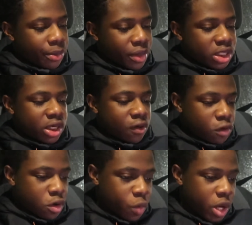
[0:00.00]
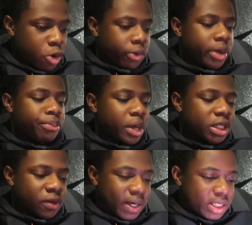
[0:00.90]
busy the wrong way, you gonna get busy
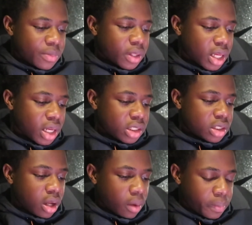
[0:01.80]
right to the mechanic shop.